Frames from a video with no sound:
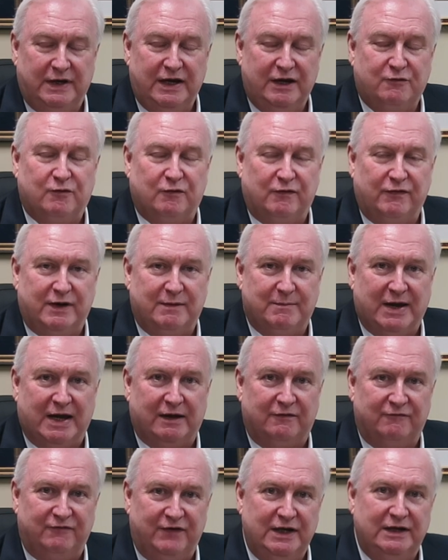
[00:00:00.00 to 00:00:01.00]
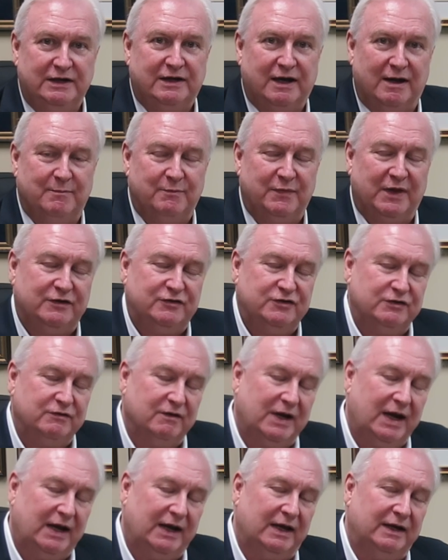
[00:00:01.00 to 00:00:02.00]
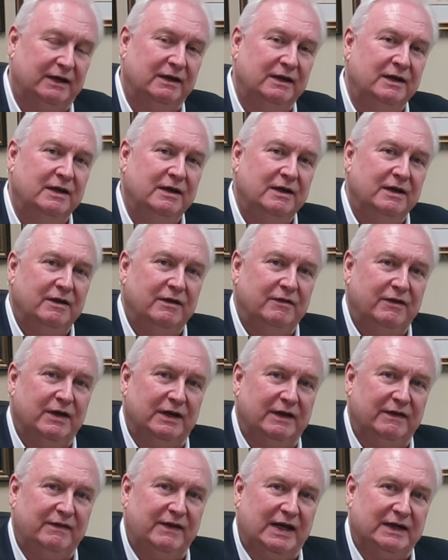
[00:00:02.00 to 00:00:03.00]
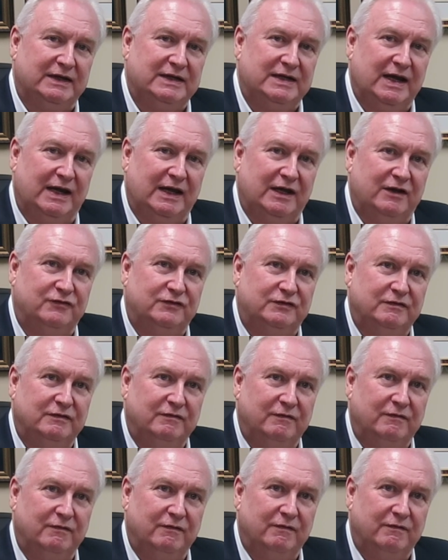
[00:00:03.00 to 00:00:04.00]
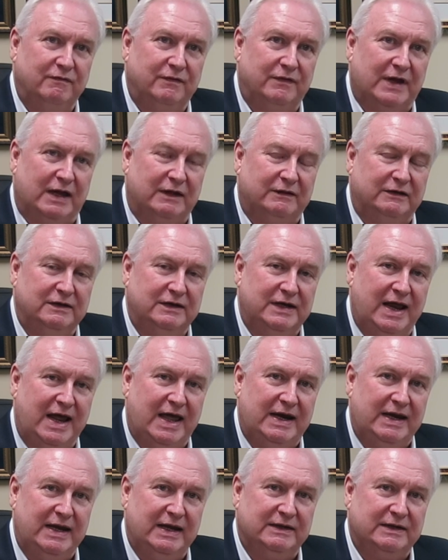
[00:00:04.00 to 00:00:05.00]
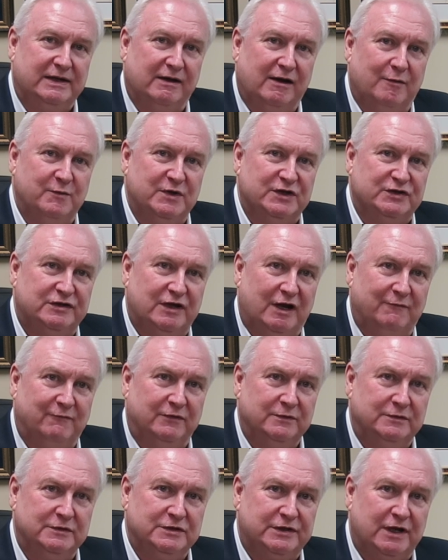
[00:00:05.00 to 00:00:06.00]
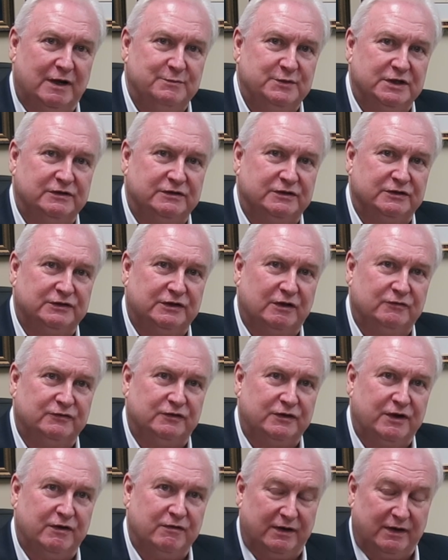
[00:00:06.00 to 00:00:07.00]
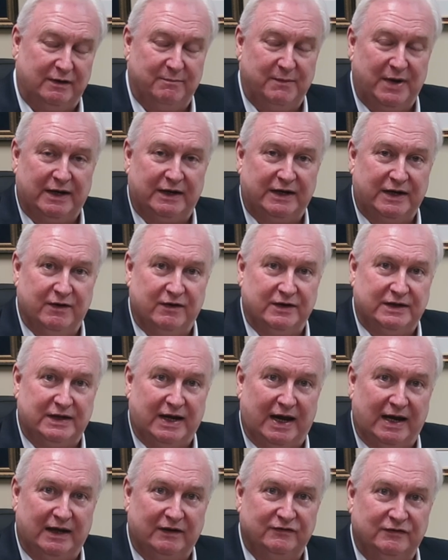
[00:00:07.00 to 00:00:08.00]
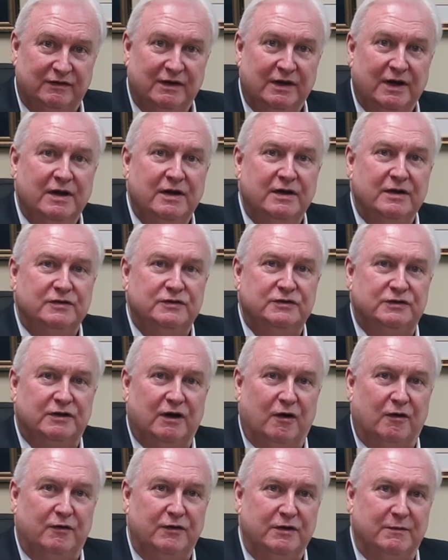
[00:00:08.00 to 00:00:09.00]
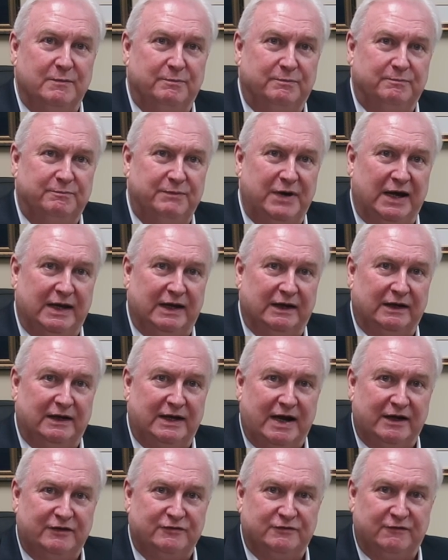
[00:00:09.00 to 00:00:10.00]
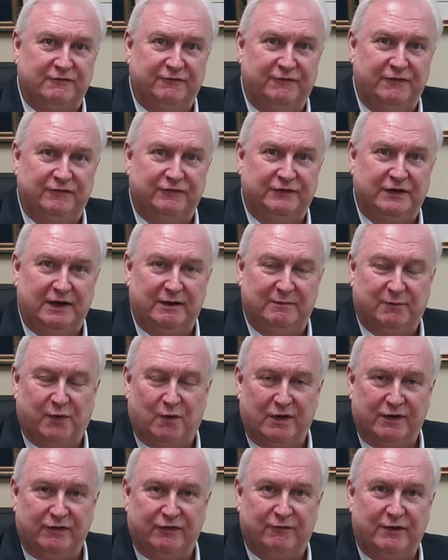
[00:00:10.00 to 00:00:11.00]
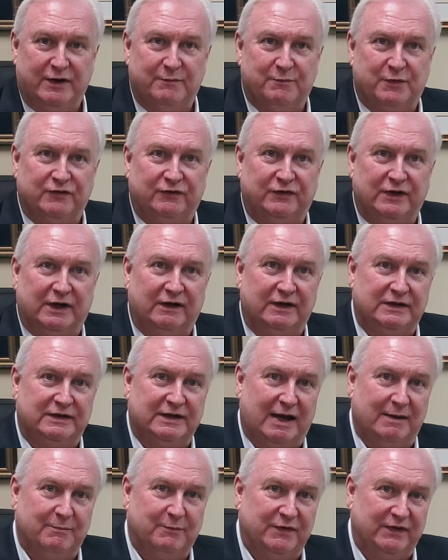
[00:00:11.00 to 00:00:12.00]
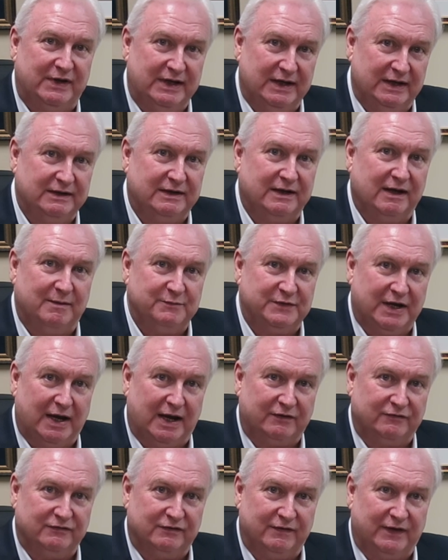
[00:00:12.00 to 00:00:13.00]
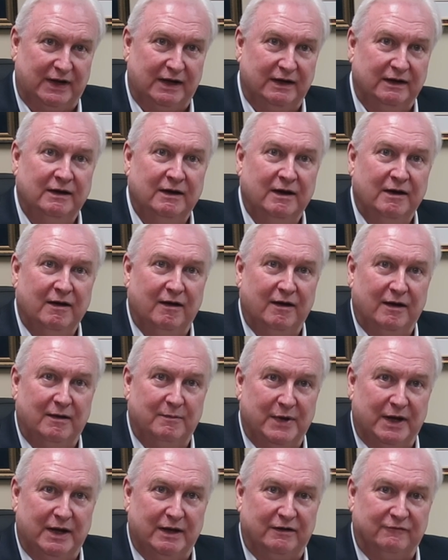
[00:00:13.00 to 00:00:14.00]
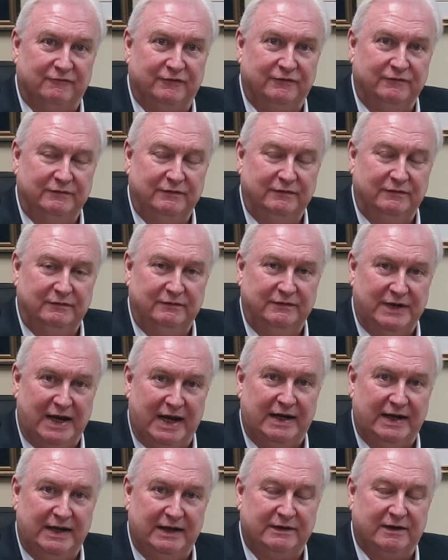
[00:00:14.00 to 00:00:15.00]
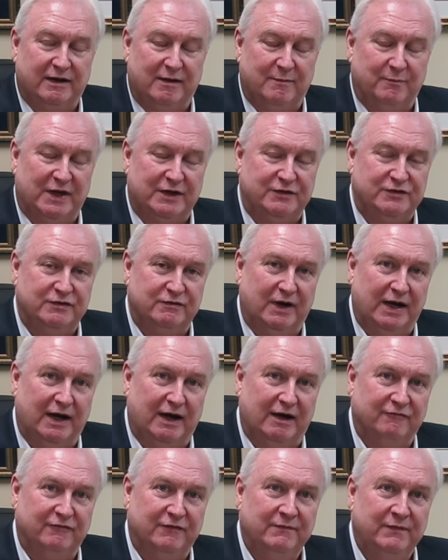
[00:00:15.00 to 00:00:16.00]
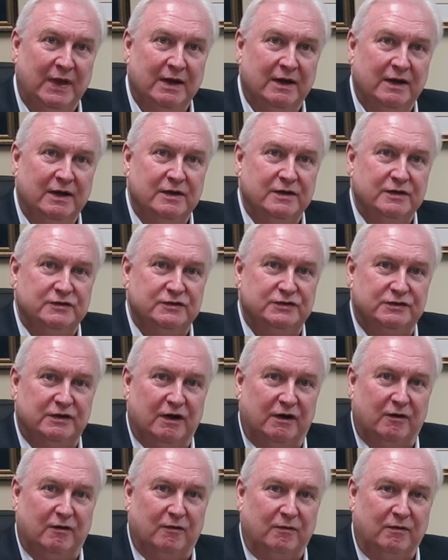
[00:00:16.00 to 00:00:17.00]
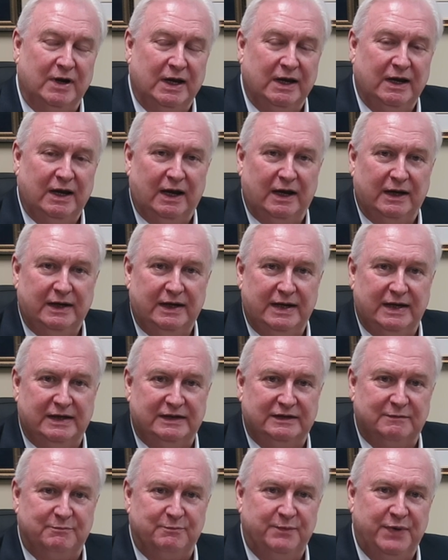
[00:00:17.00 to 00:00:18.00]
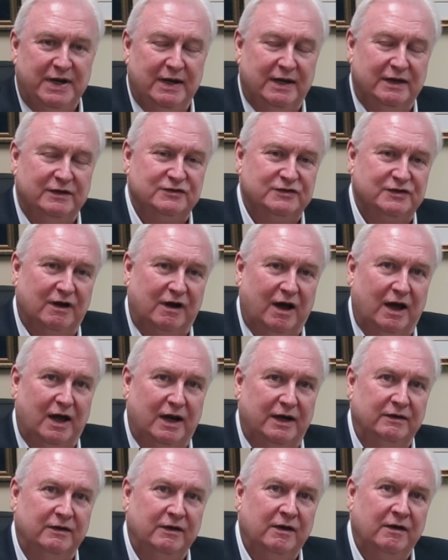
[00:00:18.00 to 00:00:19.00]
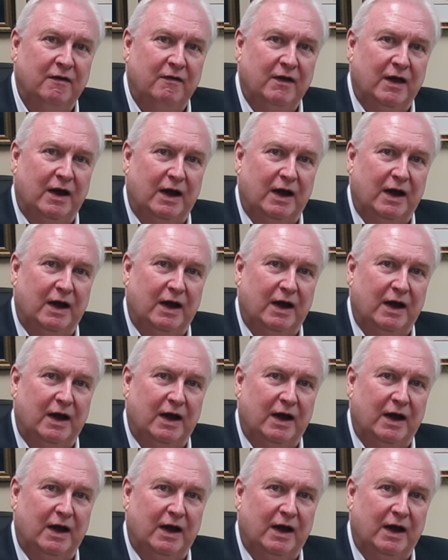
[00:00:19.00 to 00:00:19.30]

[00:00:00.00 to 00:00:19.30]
equal the amount of income that you had, then in that case, that net income is subject to Social Security and Medicare tax. So you're paying an extra 15.3% on top of the income tax on that amount of net income that you have. So it depends on